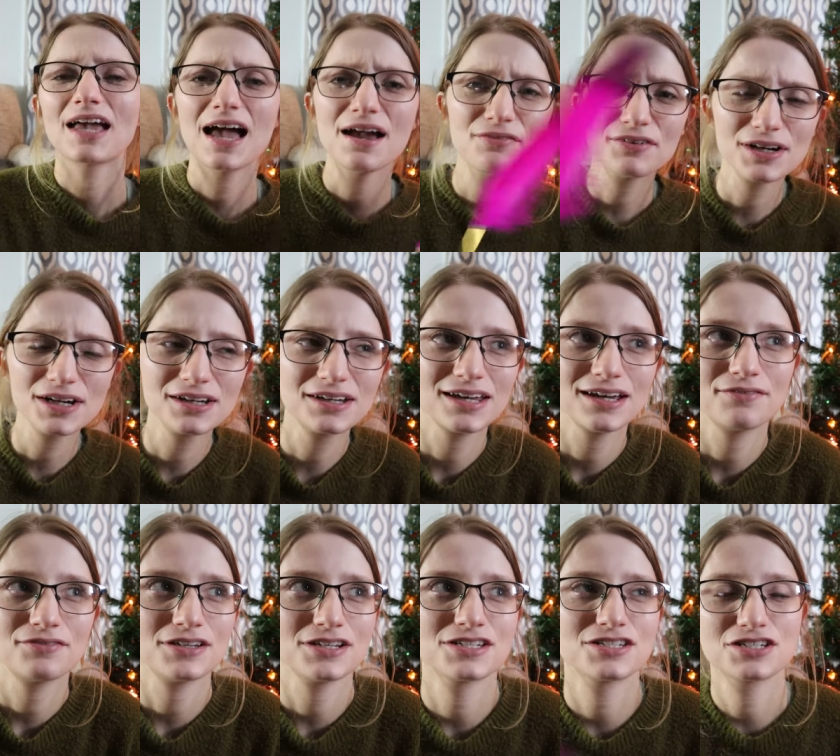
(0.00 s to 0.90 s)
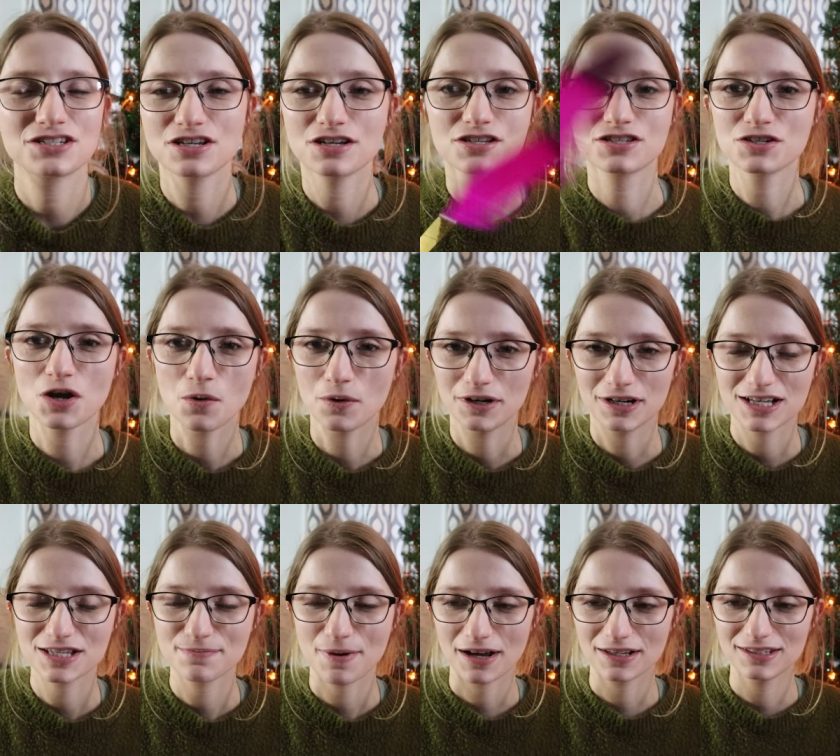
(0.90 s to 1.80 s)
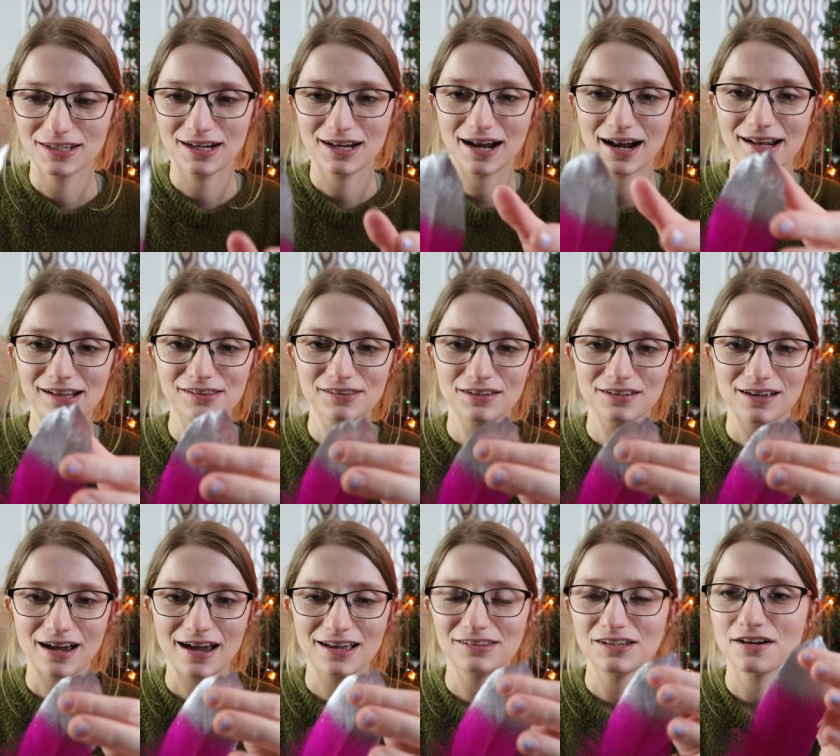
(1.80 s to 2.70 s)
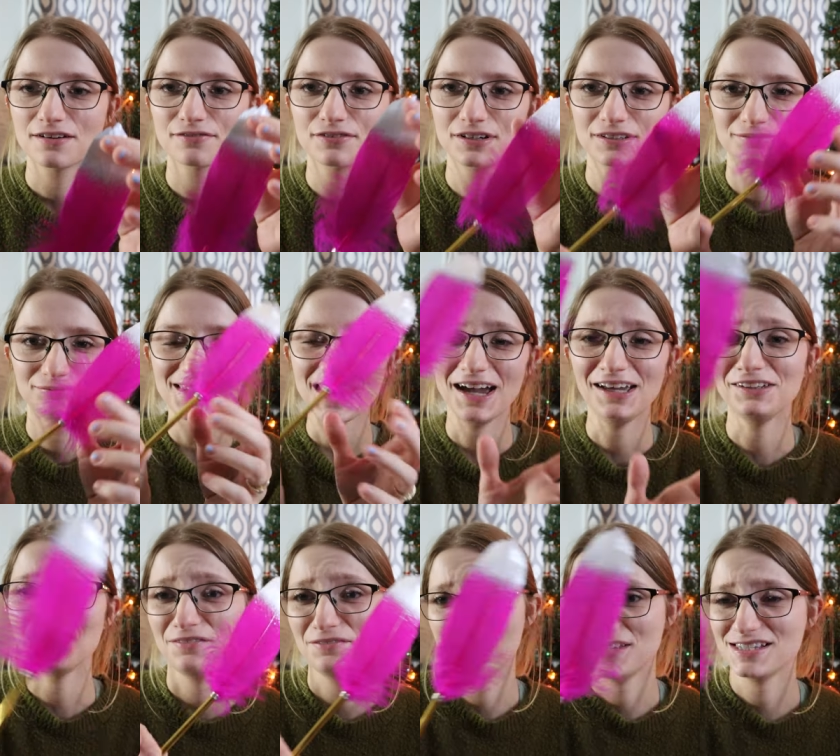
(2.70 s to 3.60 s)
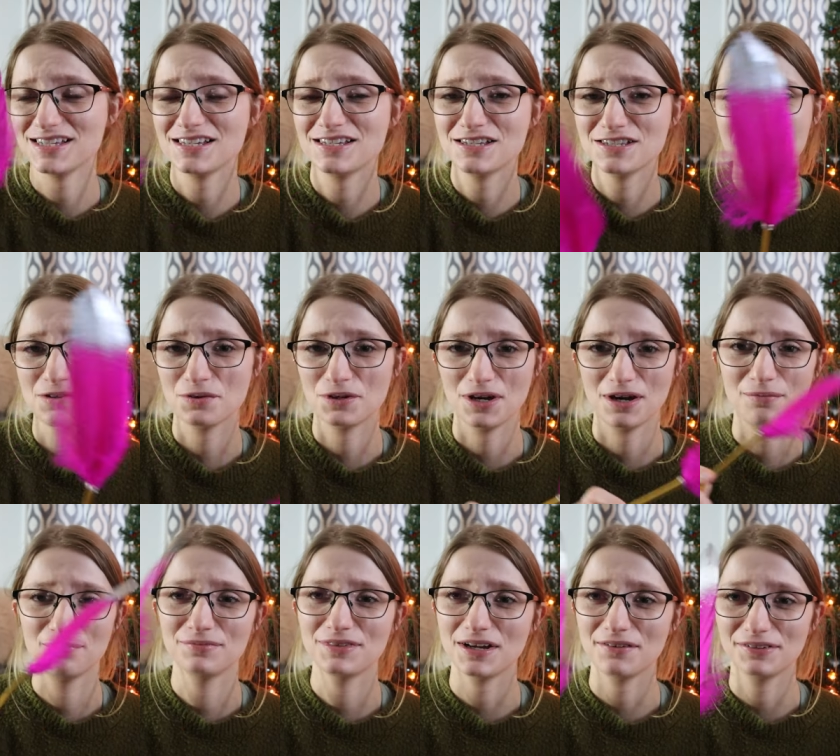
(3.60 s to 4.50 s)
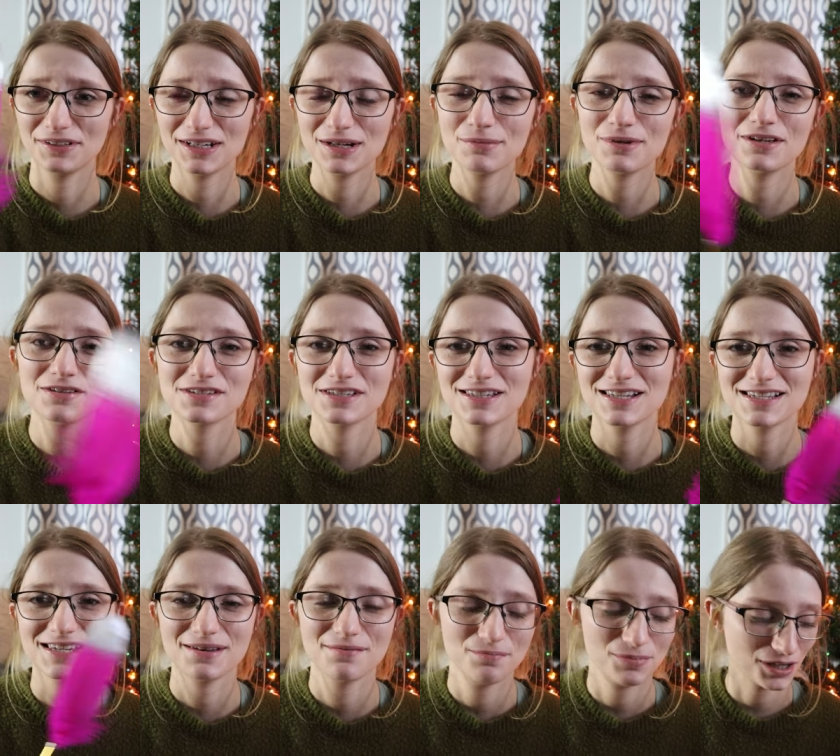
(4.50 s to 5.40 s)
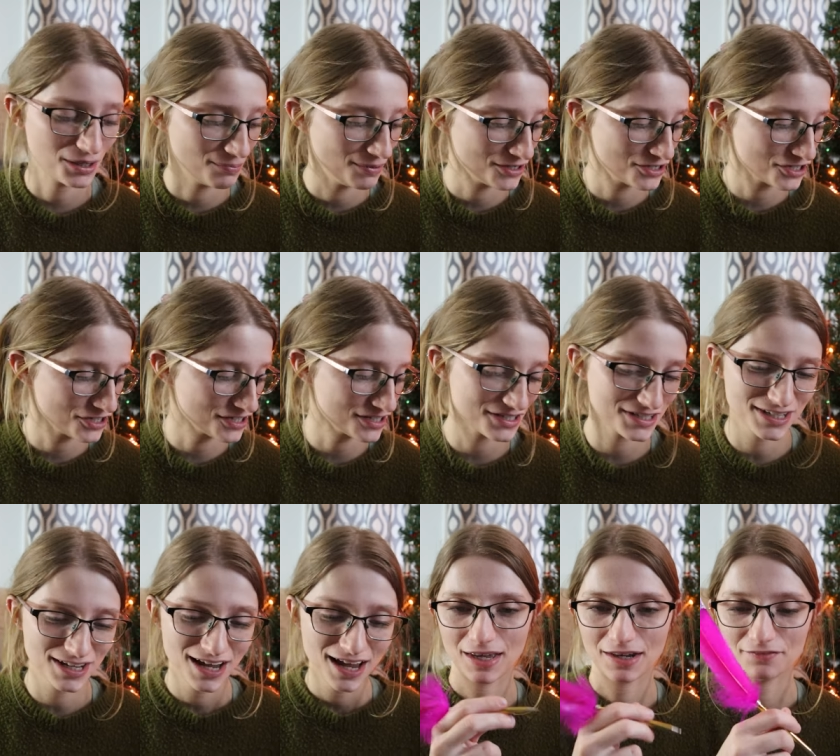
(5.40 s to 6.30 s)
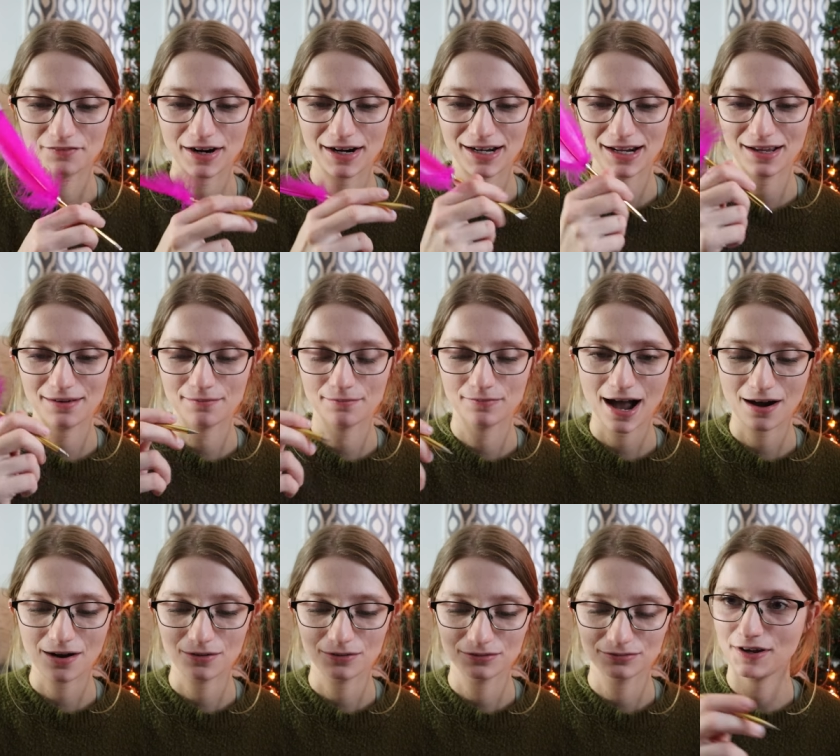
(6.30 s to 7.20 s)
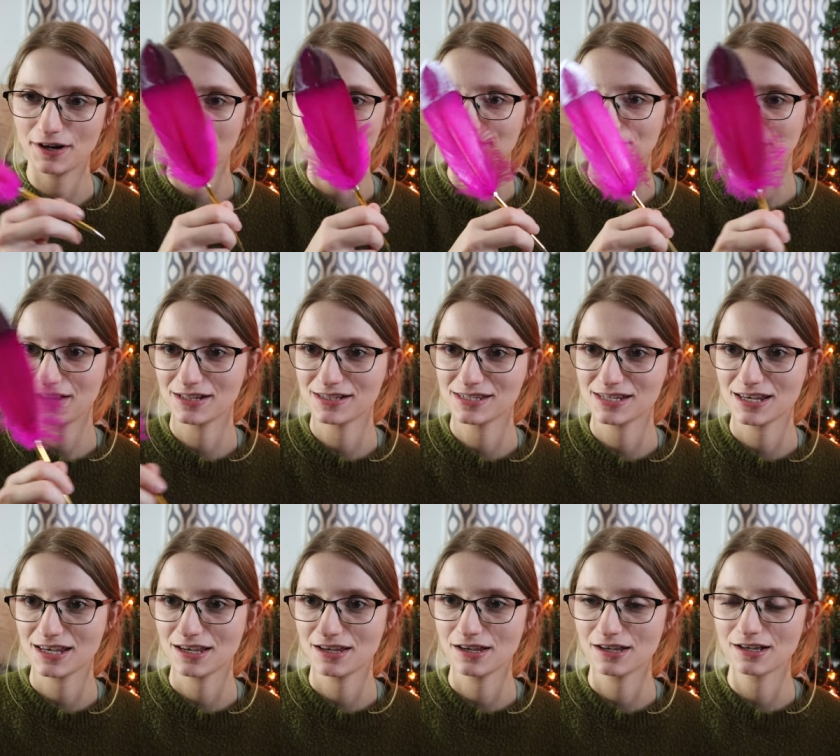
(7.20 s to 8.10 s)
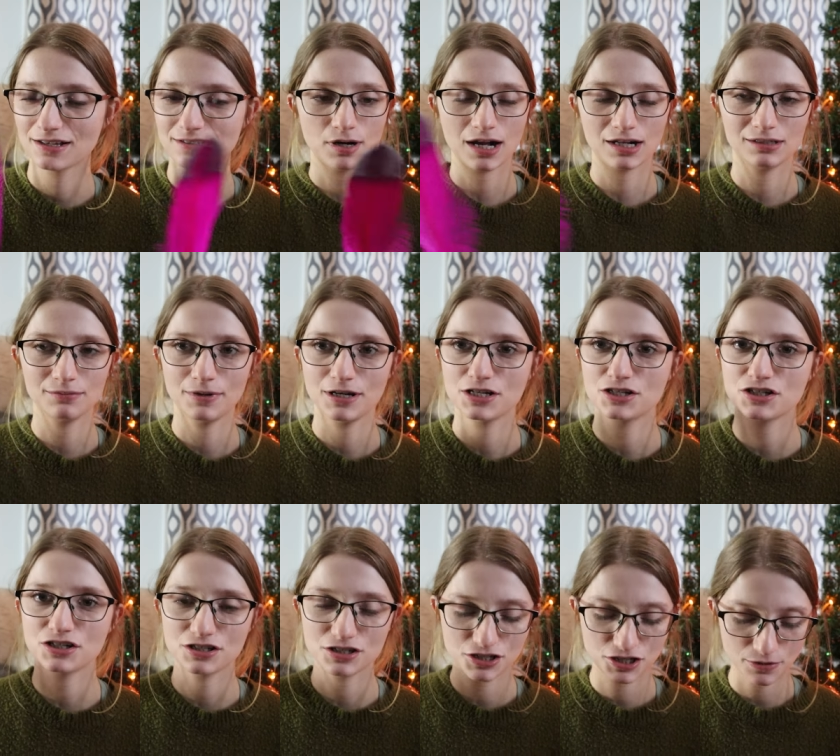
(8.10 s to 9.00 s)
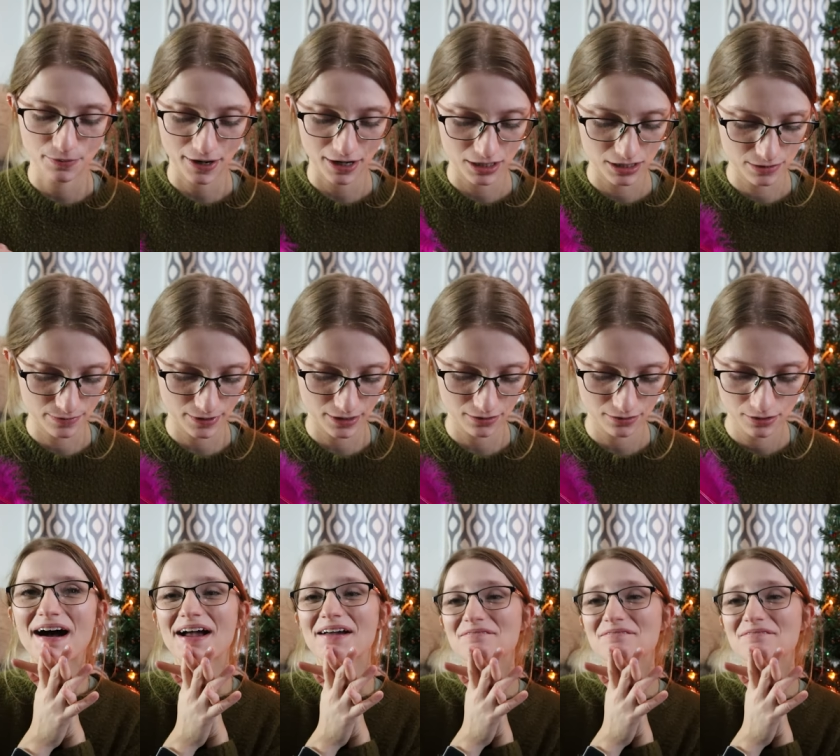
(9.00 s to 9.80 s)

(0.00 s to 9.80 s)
every gift is just so unexpected and I I love I love this. This is so cute. I'm definitely going to be using this in book pictures and writing out very fancy proclamations to my husband. But